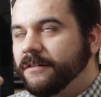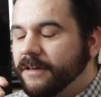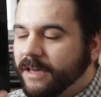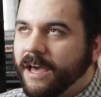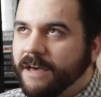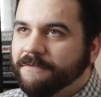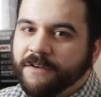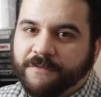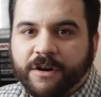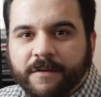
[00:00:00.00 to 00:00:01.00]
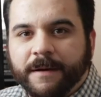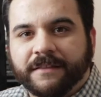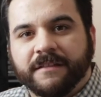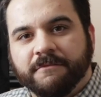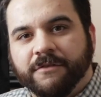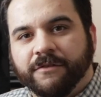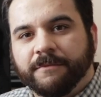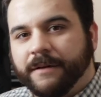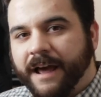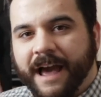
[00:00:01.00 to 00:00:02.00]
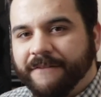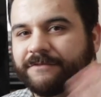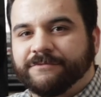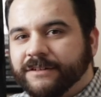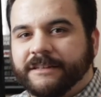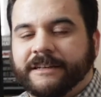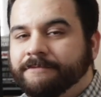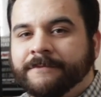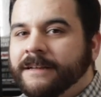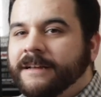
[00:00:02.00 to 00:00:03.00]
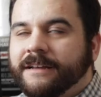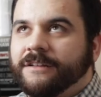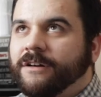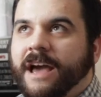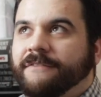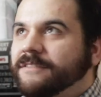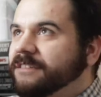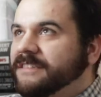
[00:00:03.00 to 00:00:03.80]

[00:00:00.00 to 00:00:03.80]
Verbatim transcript: Okay, I've, I've heard about that movie, but I haven't really, you know, I haven't